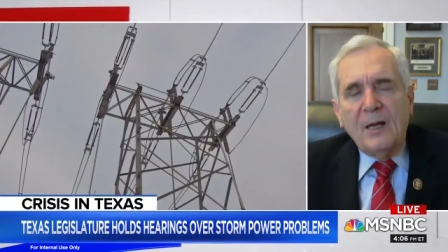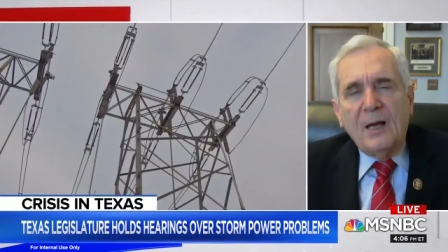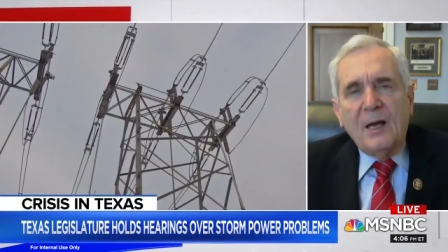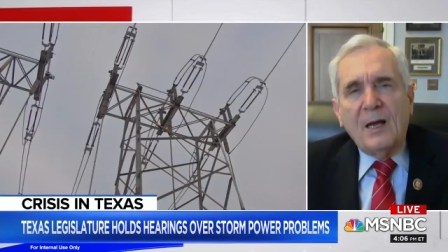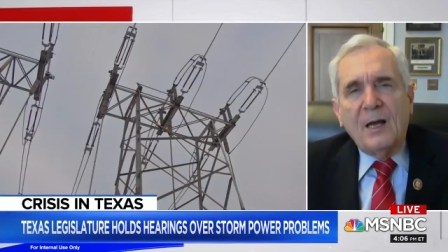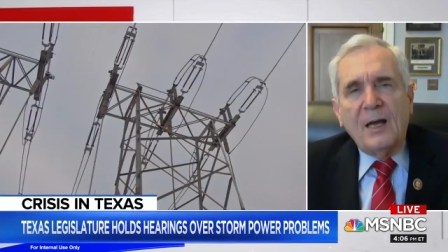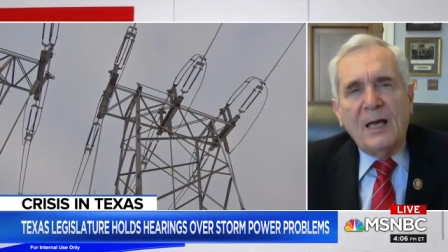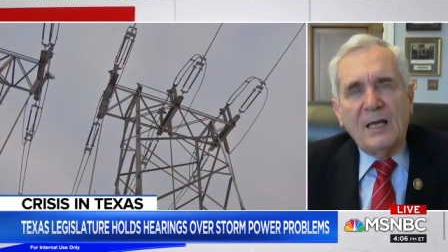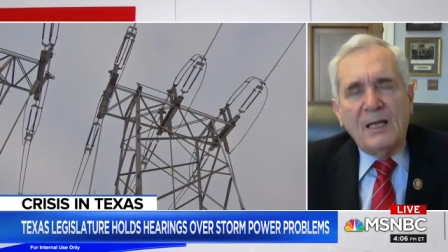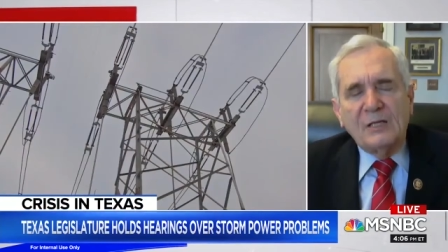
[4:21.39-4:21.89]

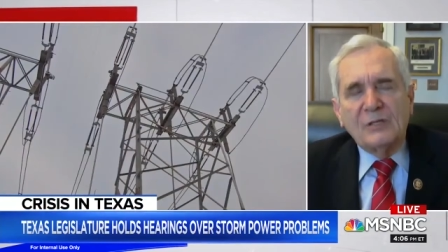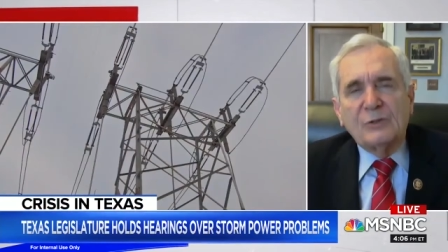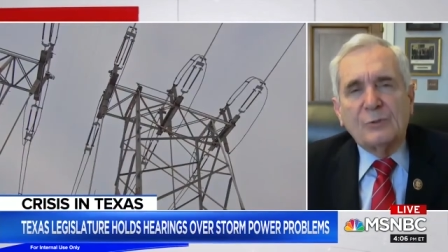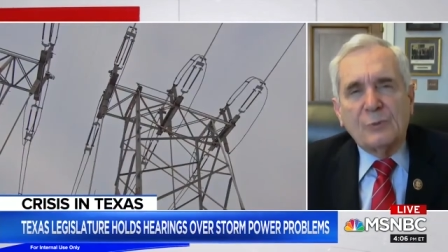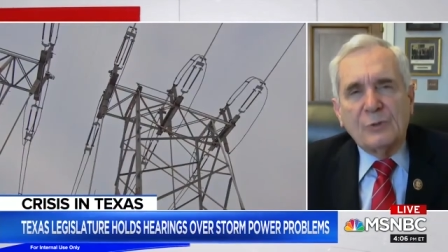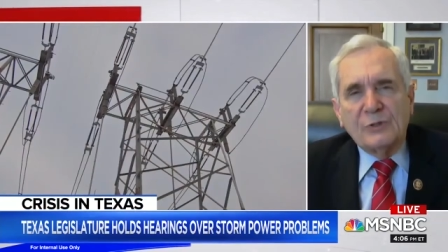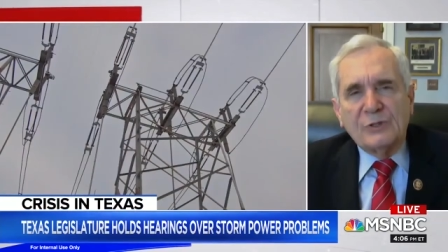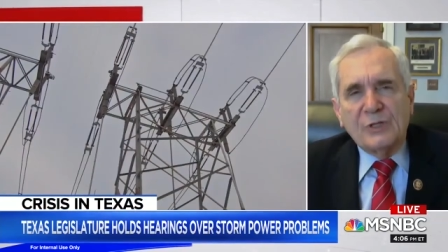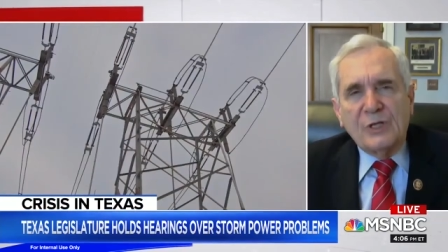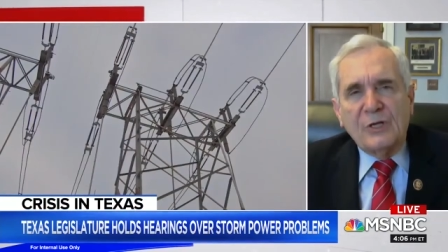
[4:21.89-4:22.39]
Uh, and as a
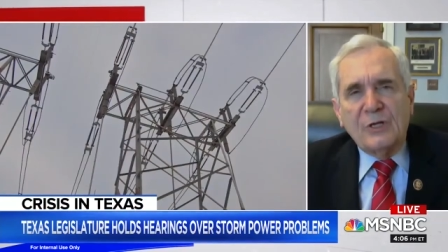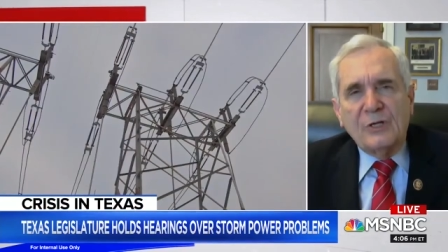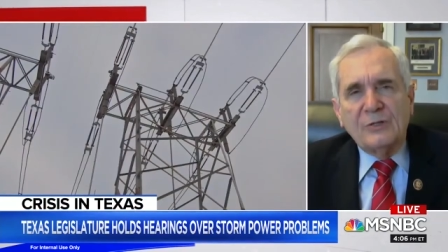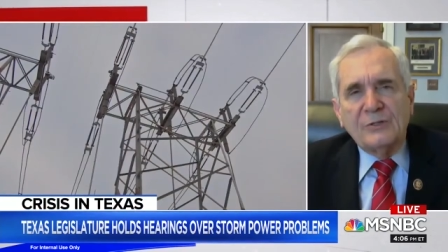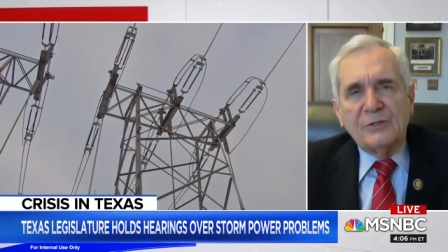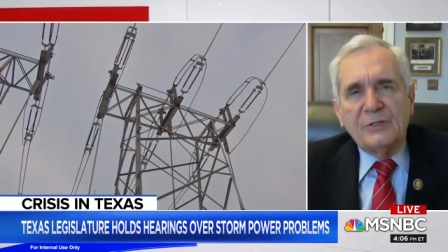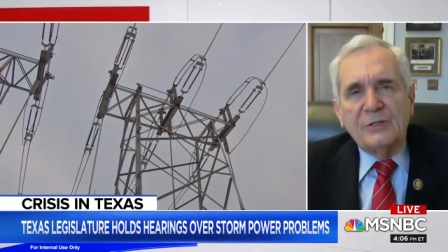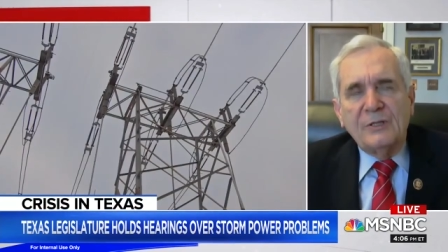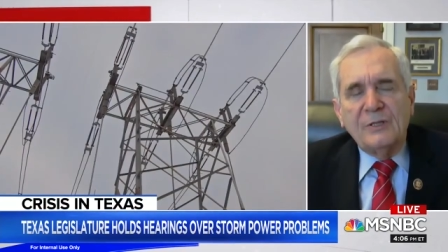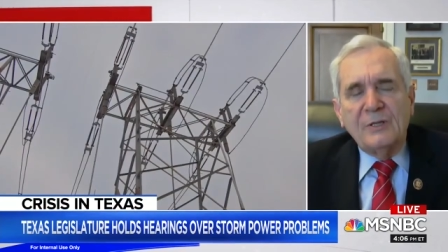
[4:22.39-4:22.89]

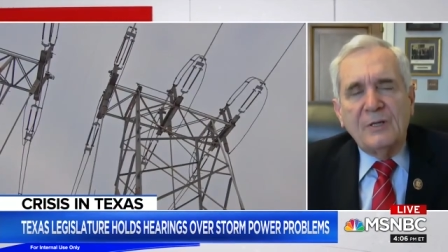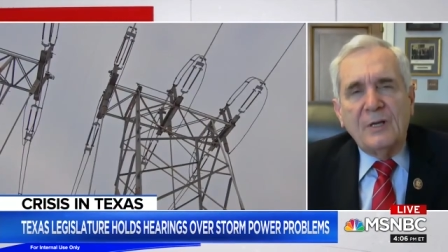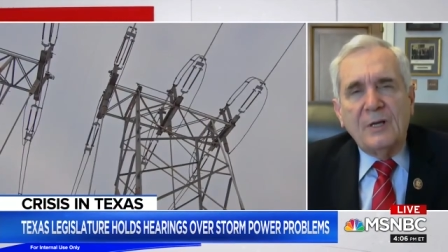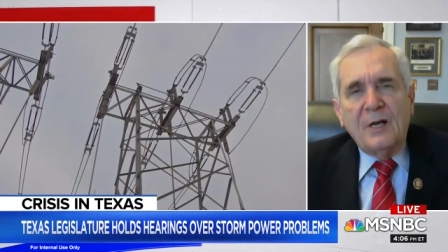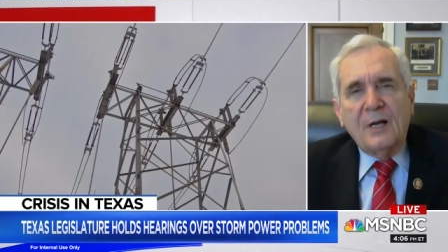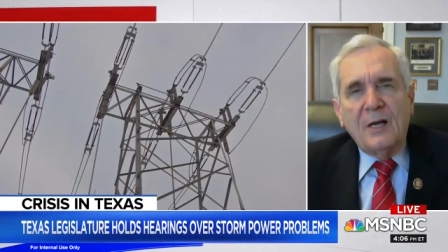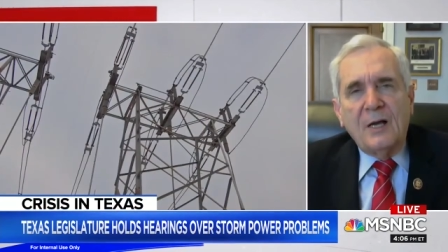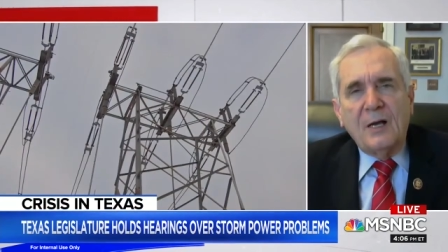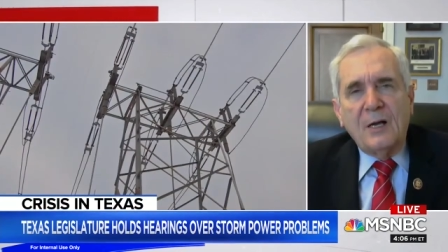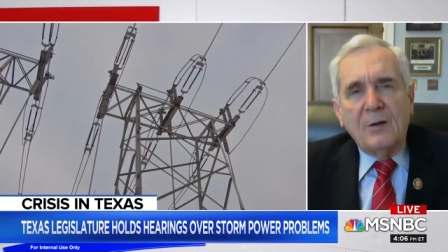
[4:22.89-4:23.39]
result,
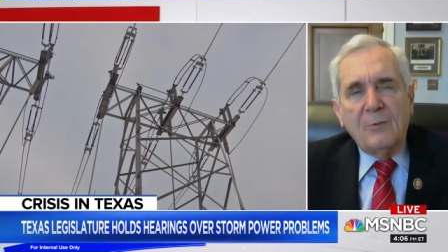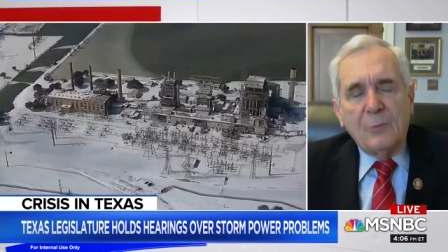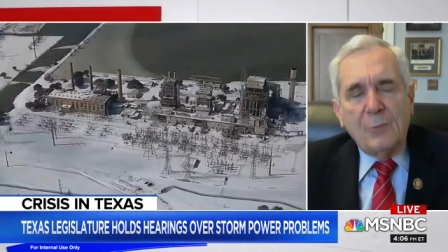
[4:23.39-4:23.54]
uh,